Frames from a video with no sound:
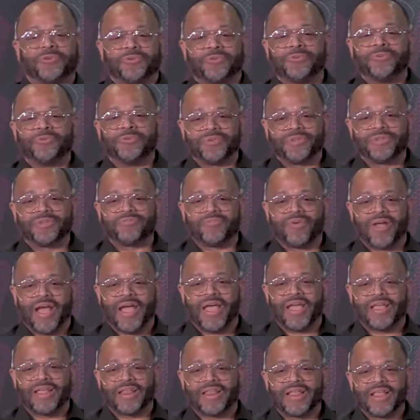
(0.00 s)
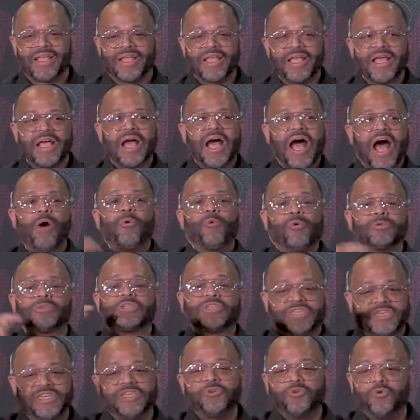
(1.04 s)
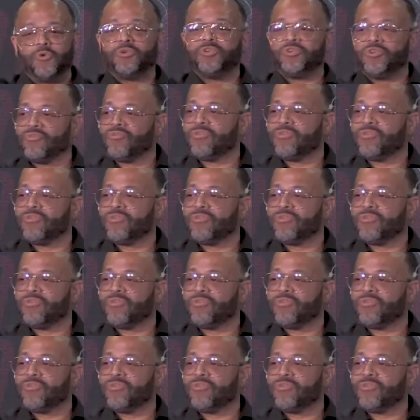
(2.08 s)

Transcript: you, right, I will see who